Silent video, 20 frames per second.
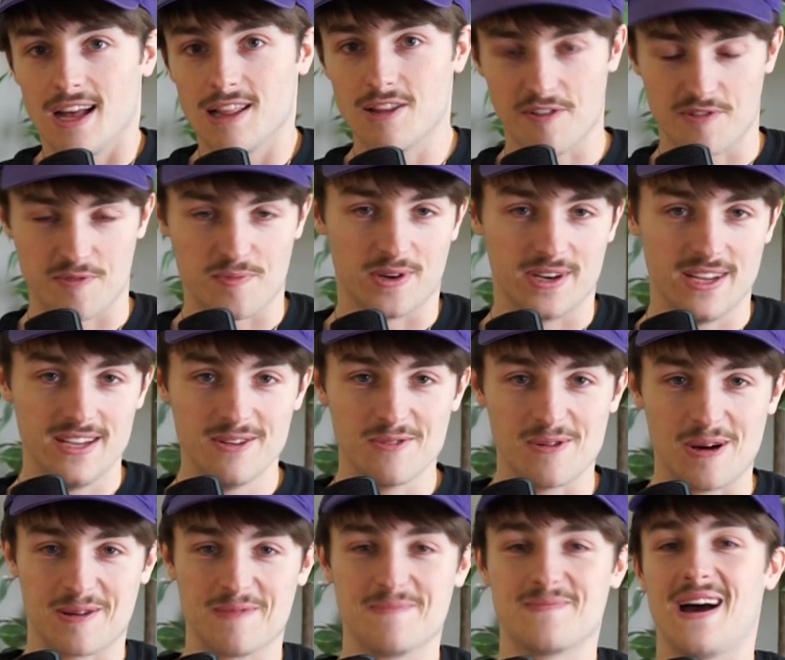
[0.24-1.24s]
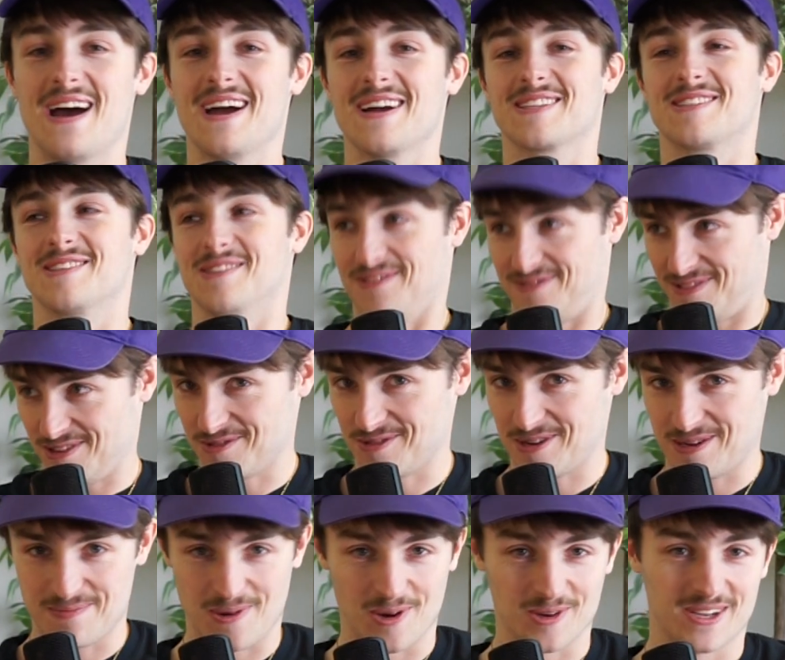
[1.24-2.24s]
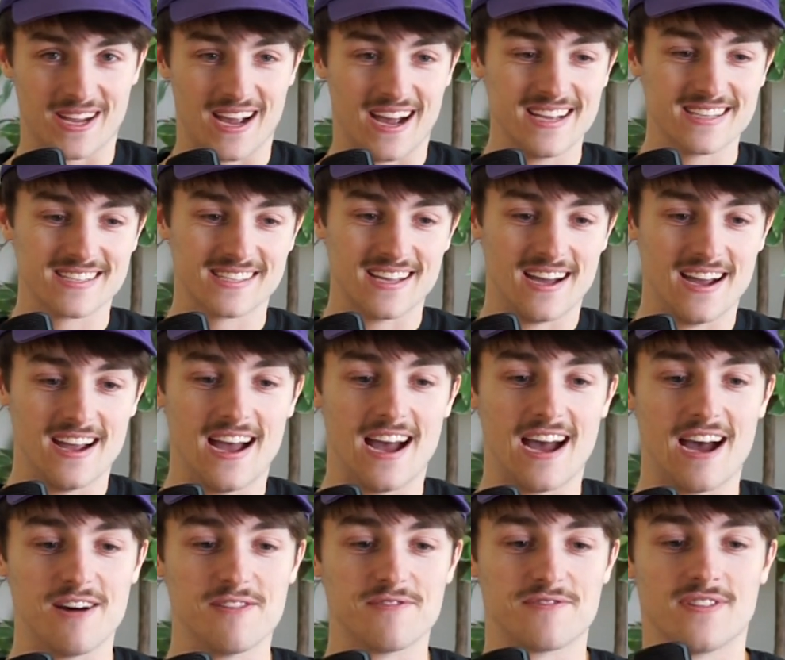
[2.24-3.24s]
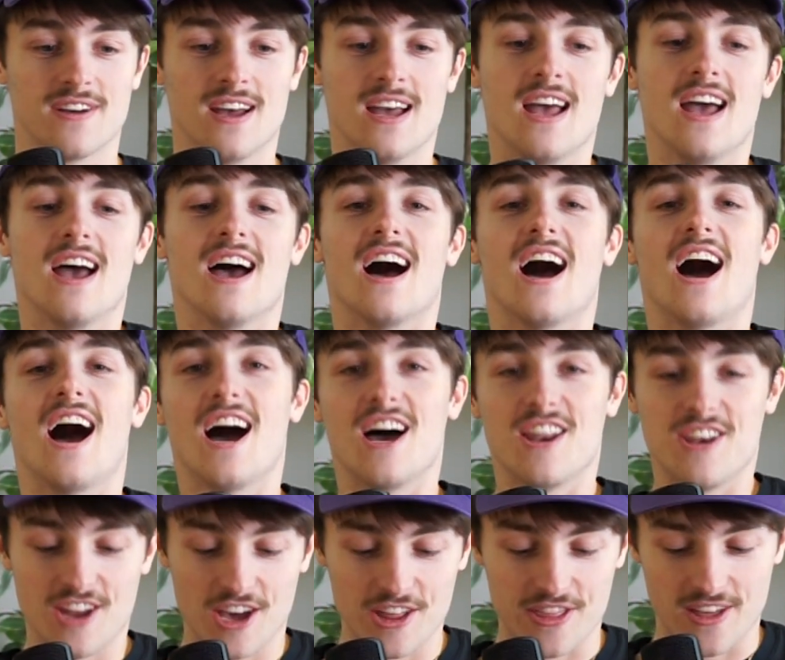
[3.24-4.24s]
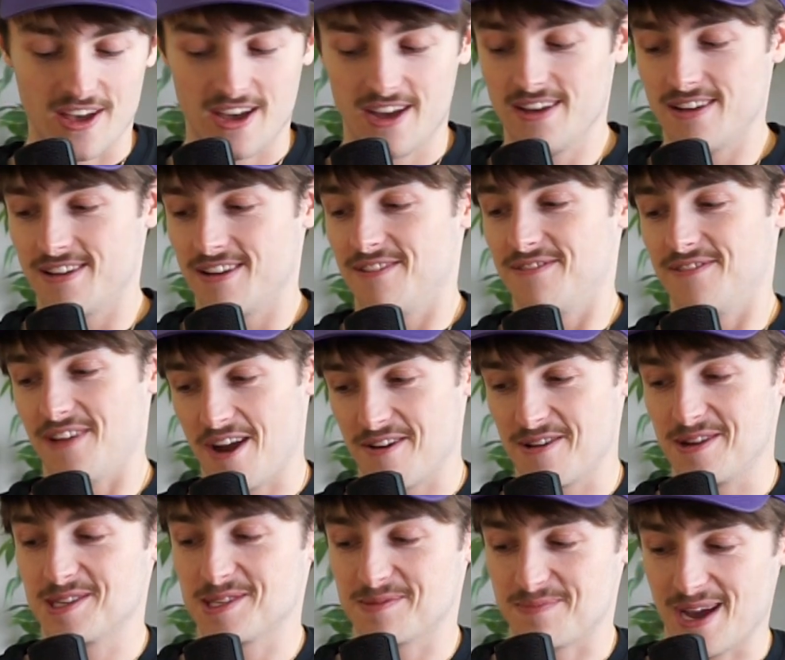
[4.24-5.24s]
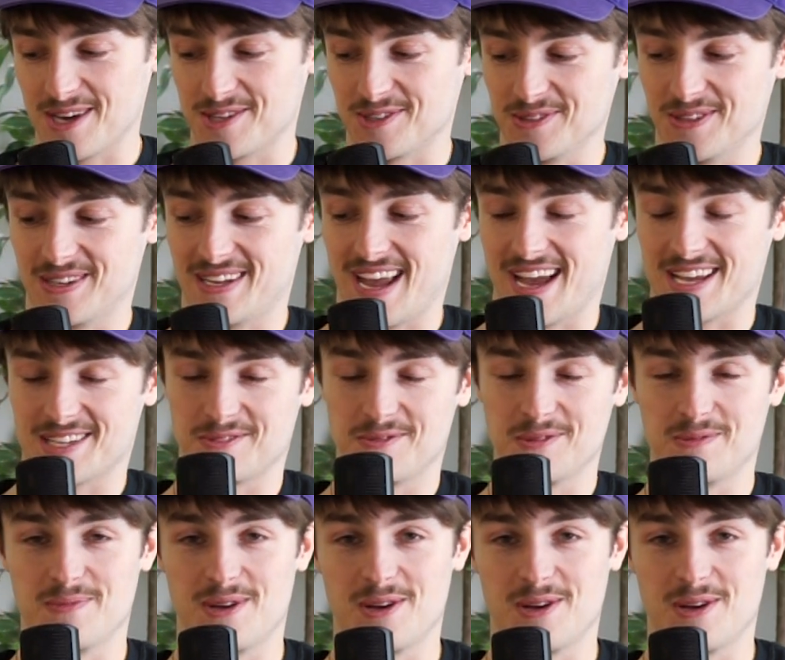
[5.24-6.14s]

Hello everybody, welcome back to the Phil Reed podcast. I have another very special guest with